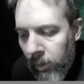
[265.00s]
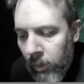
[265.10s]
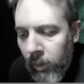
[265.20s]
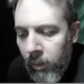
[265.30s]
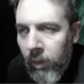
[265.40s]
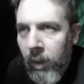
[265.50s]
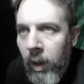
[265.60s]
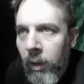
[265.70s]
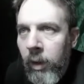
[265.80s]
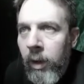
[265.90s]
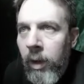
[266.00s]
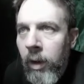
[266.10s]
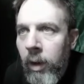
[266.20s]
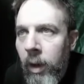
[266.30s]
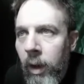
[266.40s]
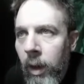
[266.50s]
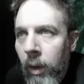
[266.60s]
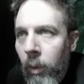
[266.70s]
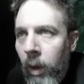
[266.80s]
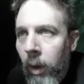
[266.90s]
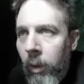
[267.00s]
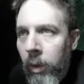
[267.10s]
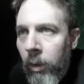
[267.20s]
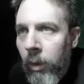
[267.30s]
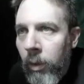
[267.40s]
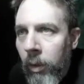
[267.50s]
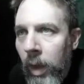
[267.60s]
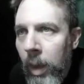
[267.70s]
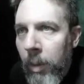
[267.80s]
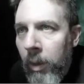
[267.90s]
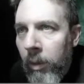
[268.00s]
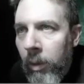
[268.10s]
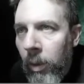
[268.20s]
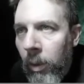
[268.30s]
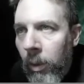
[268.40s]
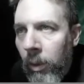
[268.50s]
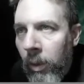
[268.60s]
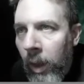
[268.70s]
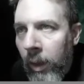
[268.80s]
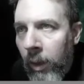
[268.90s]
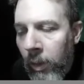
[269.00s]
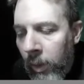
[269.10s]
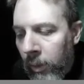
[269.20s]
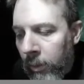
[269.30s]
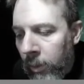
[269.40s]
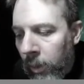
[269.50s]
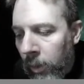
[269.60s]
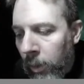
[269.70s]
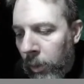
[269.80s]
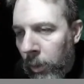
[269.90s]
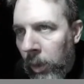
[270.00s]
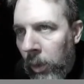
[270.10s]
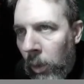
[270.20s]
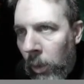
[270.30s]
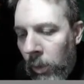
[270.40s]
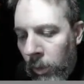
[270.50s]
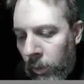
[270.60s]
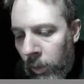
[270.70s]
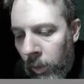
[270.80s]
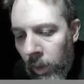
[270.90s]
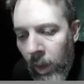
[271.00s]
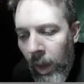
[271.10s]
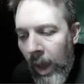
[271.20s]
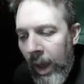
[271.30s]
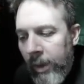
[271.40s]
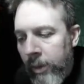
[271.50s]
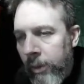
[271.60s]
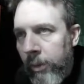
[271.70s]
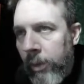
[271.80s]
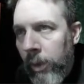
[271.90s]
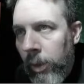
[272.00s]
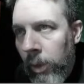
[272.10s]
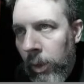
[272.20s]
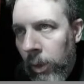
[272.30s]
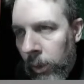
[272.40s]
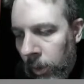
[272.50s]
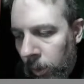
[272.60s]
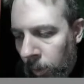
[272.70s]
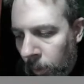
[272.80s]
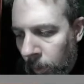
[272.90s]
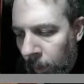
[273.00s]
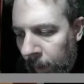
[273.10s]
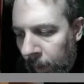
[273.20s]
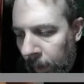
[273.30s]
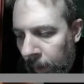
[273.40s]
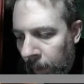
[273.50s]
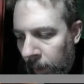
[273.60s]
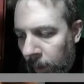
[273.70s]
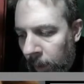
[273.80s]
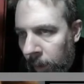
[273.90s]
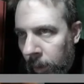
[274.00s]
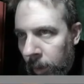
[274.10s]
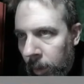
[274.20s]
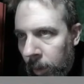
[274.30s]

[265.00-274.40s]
It's just going to sit down in there. And what I would do is keep it so that there is the 3 holes active right here.